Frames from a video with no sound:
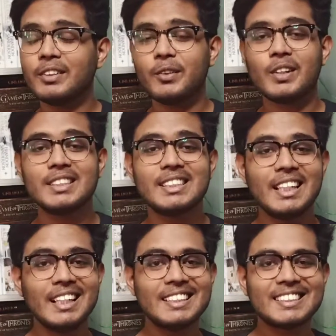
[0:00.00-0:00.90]
or you can say
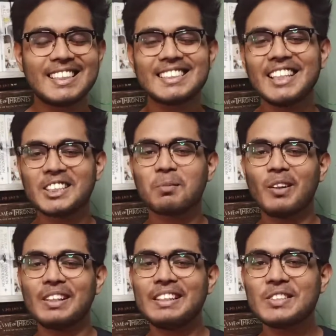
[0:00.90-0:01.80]
it's the 6th
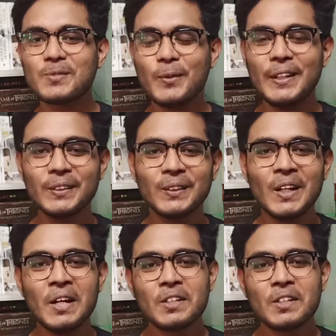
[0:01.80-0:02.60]
point in this video.